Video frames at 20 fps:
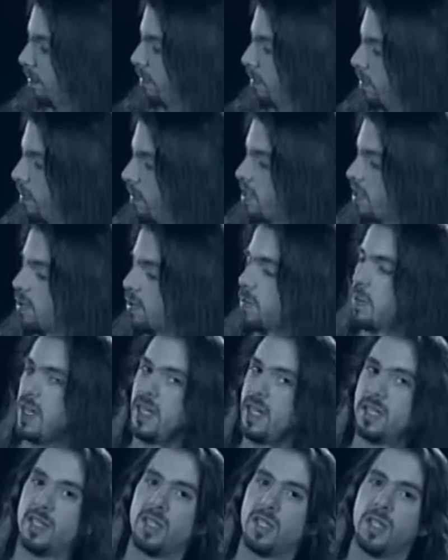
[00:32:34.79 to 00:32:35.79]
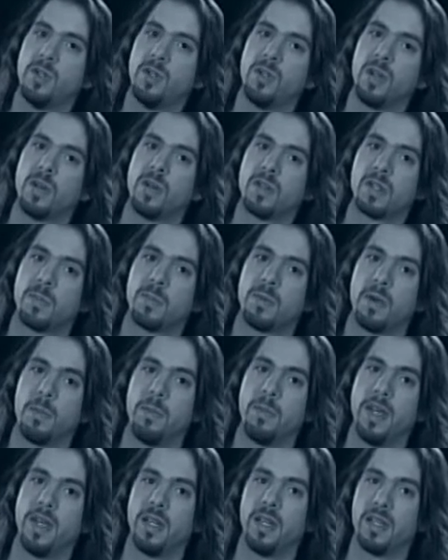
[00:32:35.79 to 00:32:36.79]
This would be 2 notes per
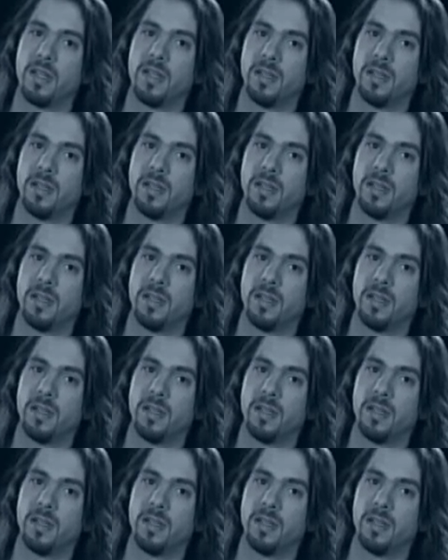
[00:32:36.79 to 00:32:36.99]
beat.